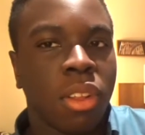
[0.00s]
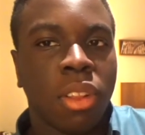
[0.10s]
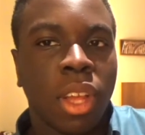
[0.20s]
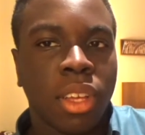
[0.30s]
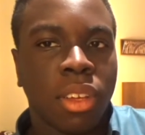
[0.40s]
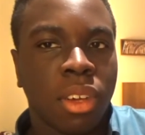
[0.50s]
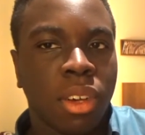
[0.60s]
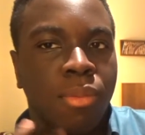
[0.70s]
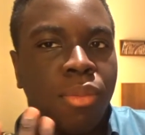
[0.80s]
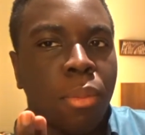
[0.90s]
like
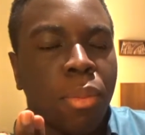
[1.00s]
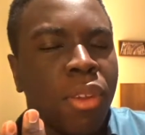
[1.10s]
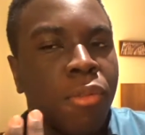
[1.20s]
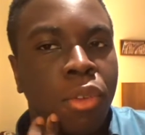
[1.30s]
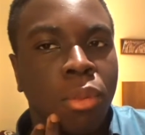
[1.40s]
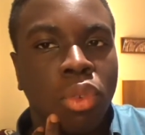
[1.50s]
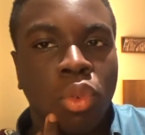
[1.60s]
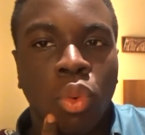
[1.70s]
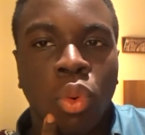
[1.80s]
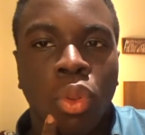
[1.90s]
um, Med Film
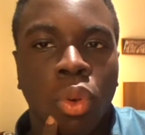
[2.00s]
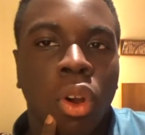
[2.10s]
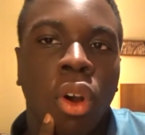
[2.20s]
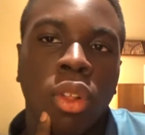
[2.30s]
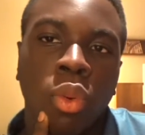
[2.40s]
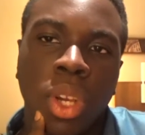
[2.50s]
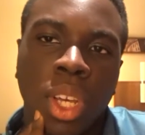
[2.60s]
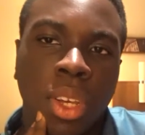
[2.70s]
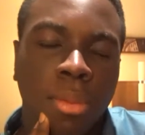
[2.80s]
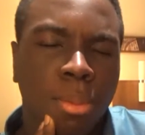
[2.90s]
School or Holloway,